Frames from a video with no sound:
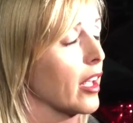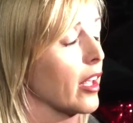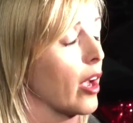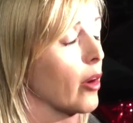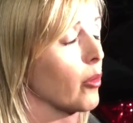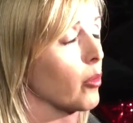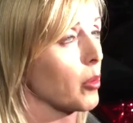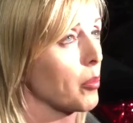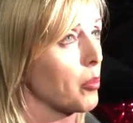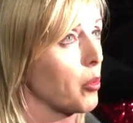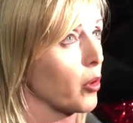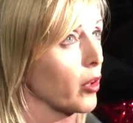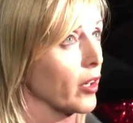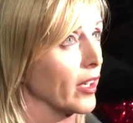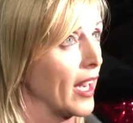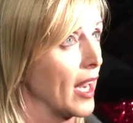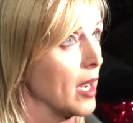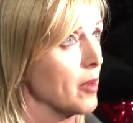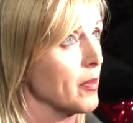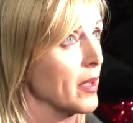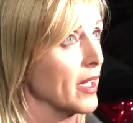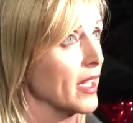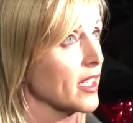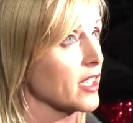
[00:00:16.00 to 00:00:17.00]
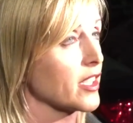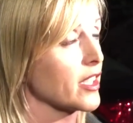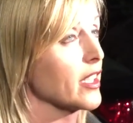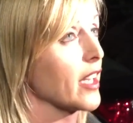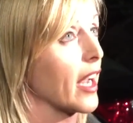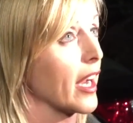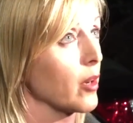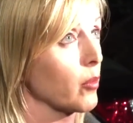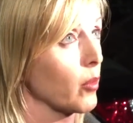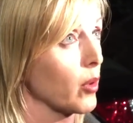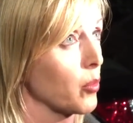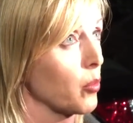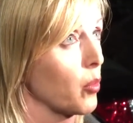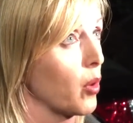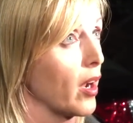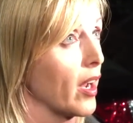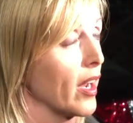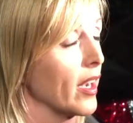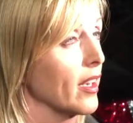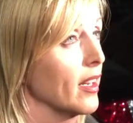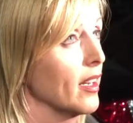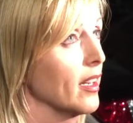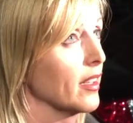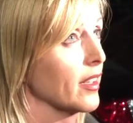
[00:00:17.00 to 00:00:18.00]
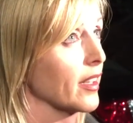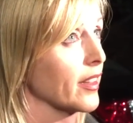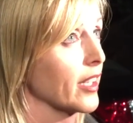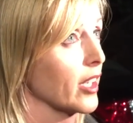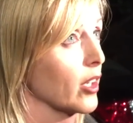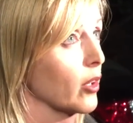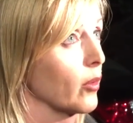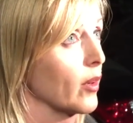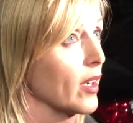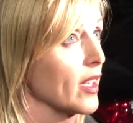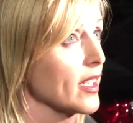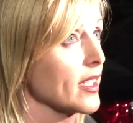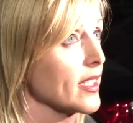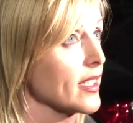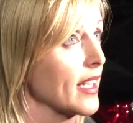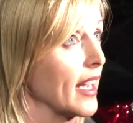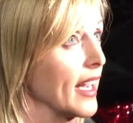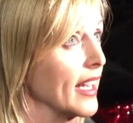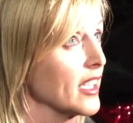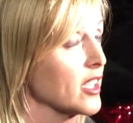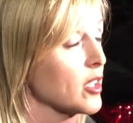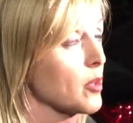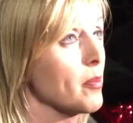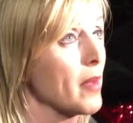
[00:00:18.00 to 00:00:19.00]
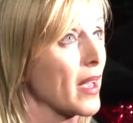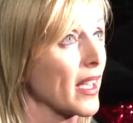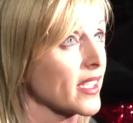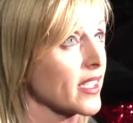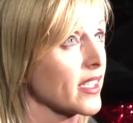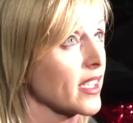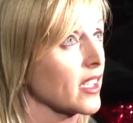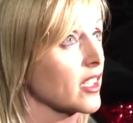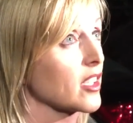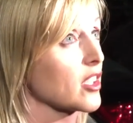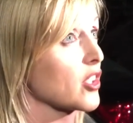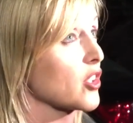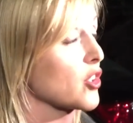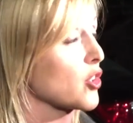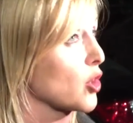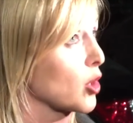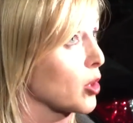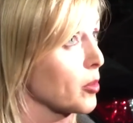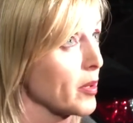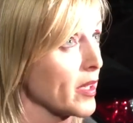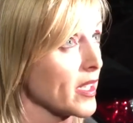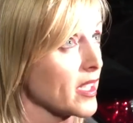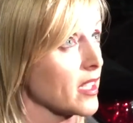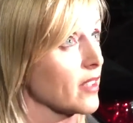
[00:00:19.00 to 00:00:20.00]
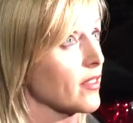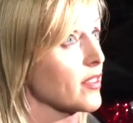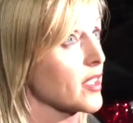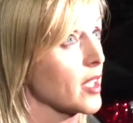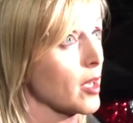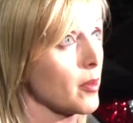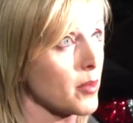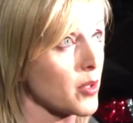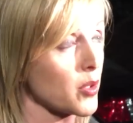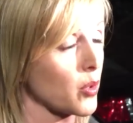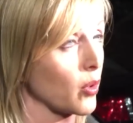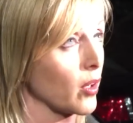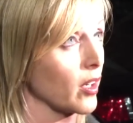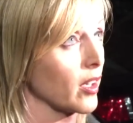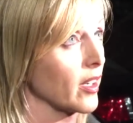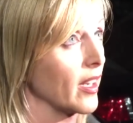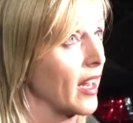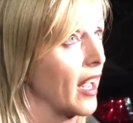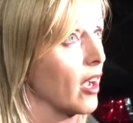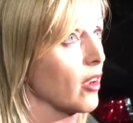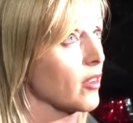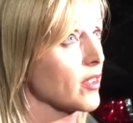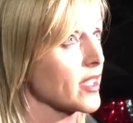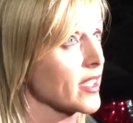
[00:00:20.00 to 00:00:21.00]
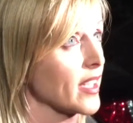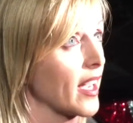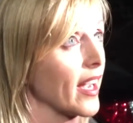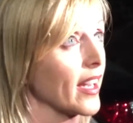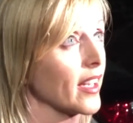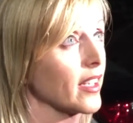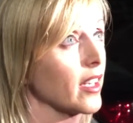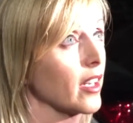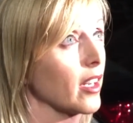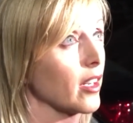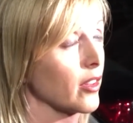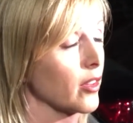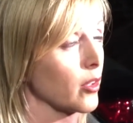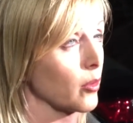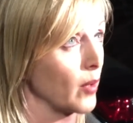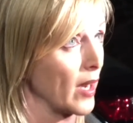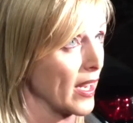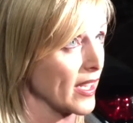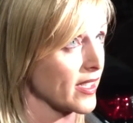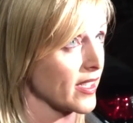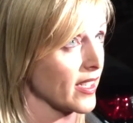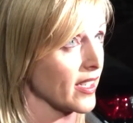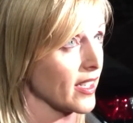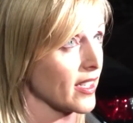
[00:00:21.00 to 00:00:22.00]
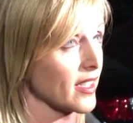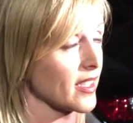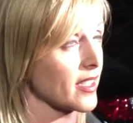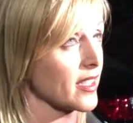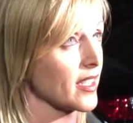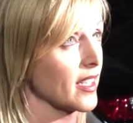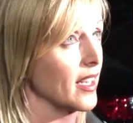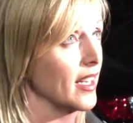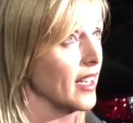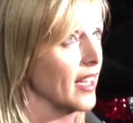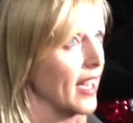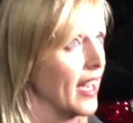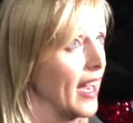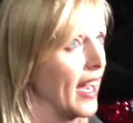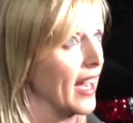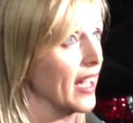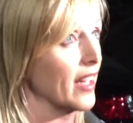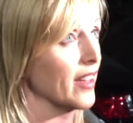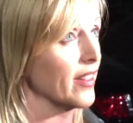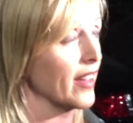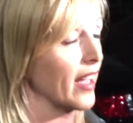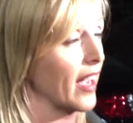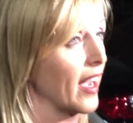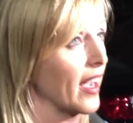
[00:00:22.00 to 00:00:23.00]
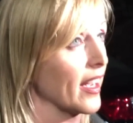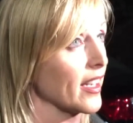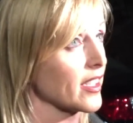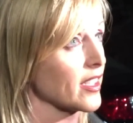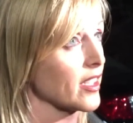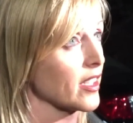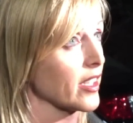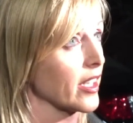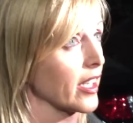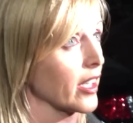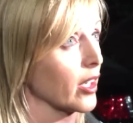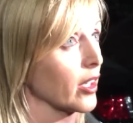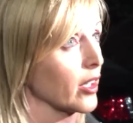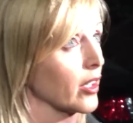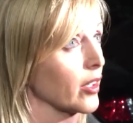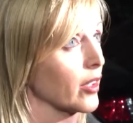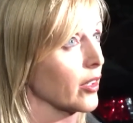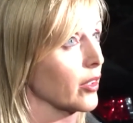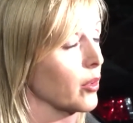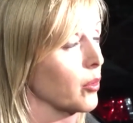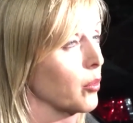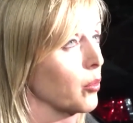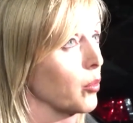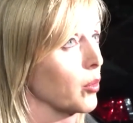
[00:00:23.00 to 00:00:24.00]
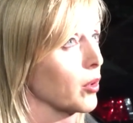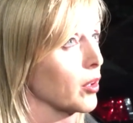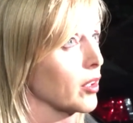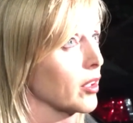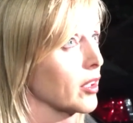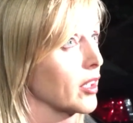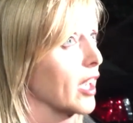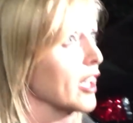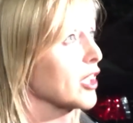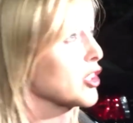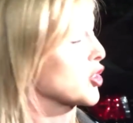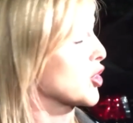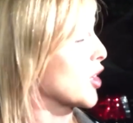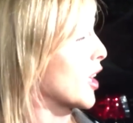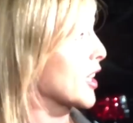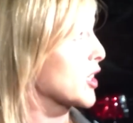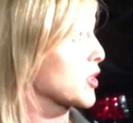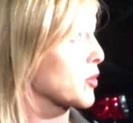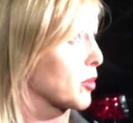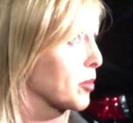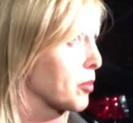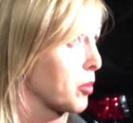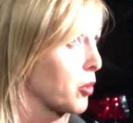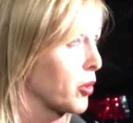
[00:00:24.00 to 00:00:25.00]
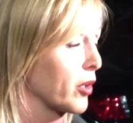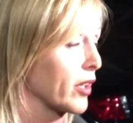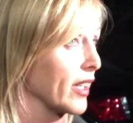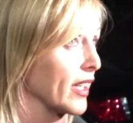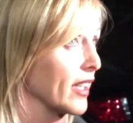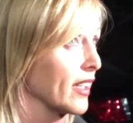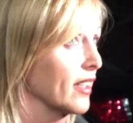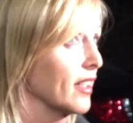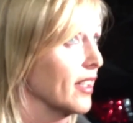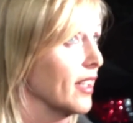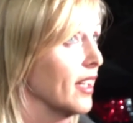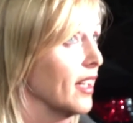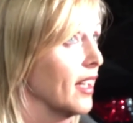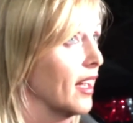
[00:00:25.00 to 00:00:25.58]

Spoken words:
a report came in to 911 that there was a domestic disturbance of some sort outside the residence and that there were gunshots reported.